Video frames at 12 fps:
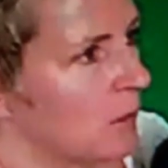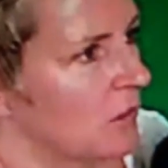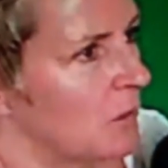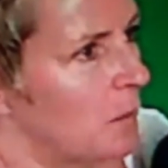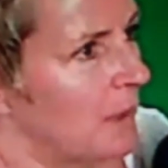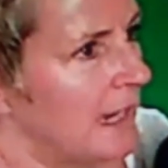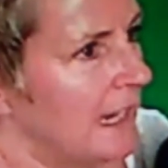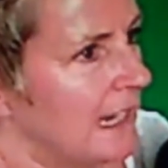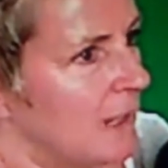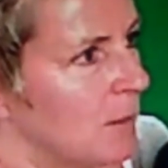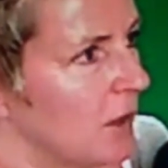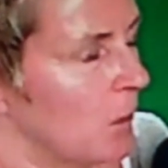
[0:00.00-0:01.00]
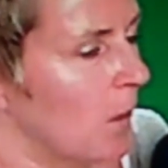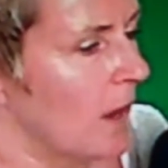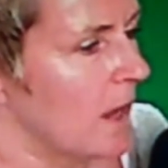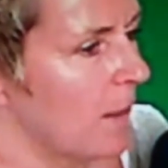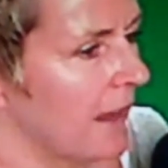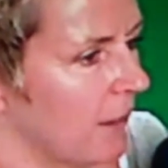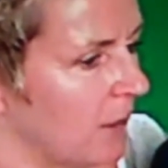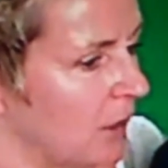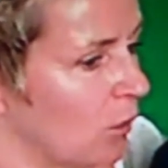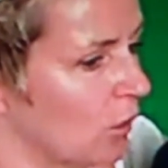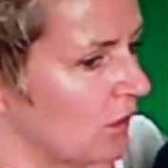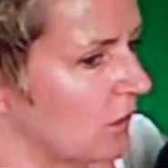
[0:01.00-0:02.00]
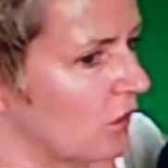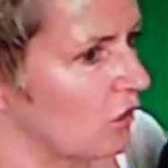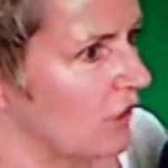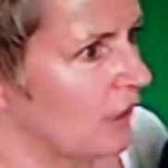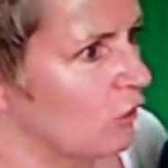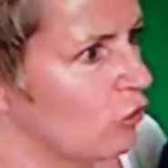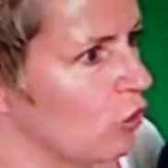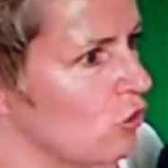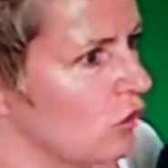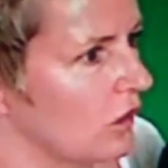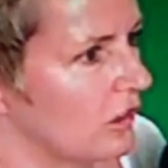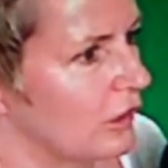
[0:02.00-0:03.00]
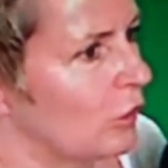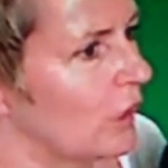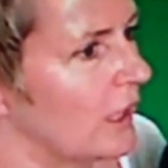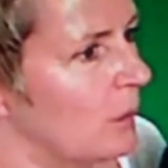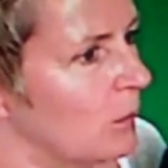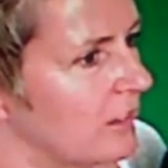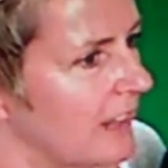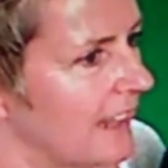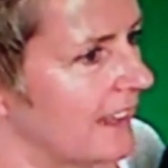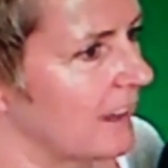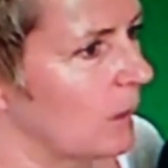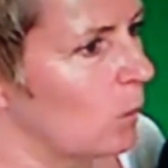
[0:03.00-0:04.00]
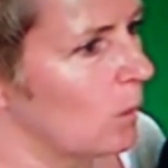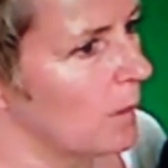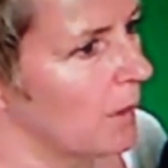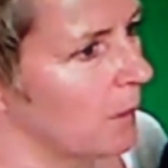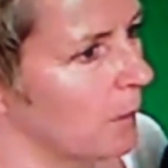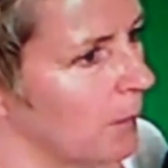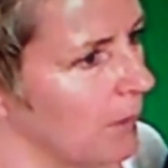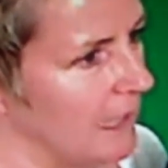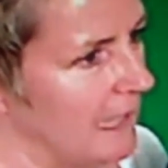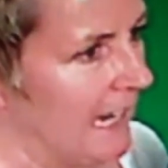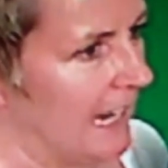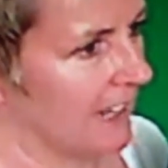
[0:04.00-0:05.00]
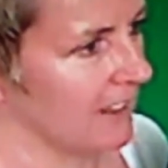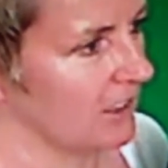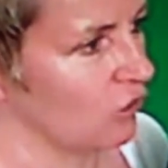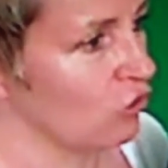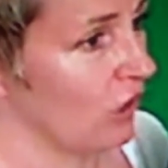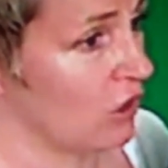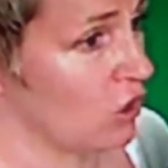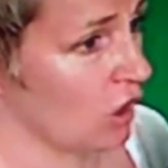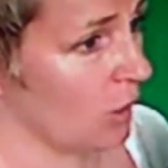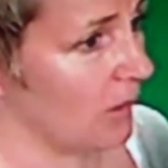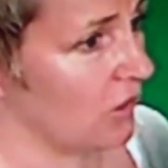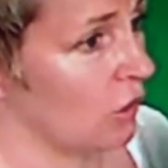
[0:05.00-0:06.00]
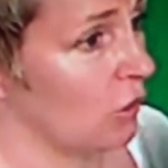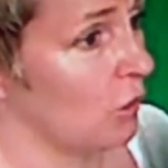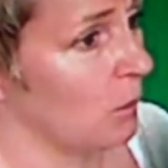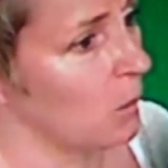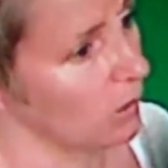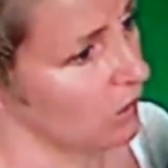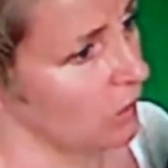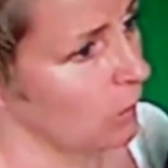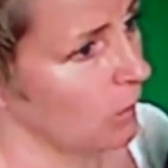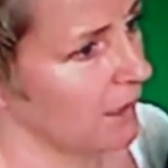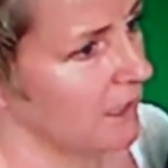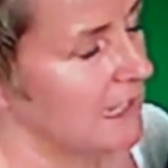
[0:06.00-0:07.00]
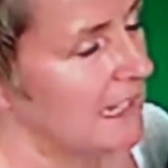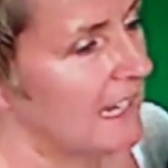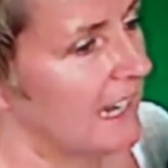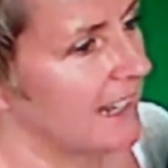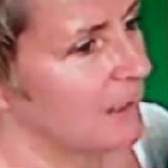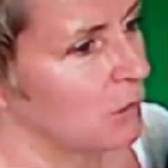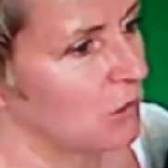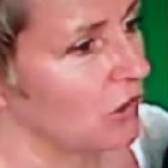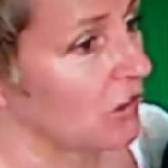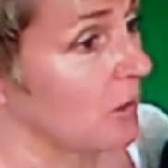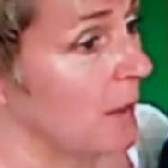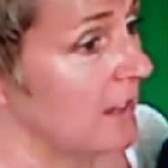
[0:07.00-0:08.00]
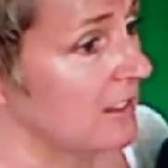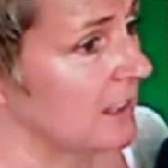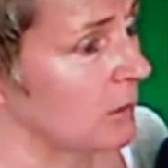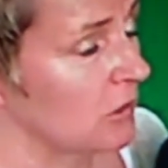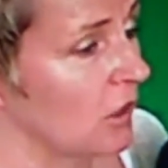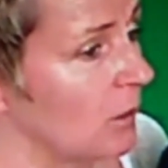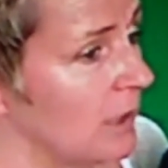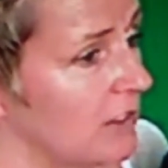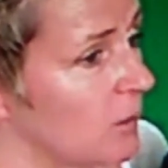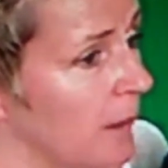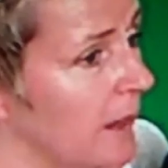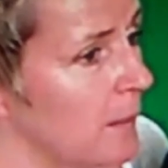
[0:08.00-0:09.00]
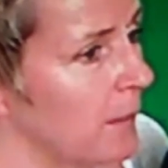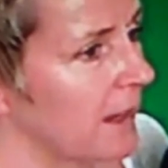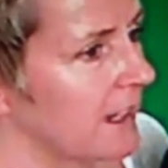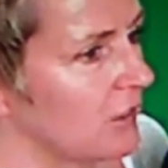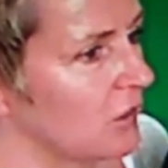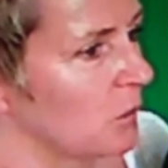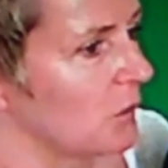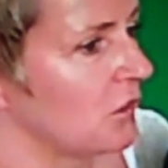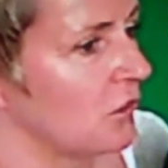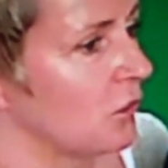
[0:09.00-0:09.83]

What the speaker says: was completely blown away by how he looked. It was such an androgynous look. He was like a woman, but he had his chest showing, so you knew he wasn't a woman, and it was just amazing. I was totally inspired by it, and I just wanted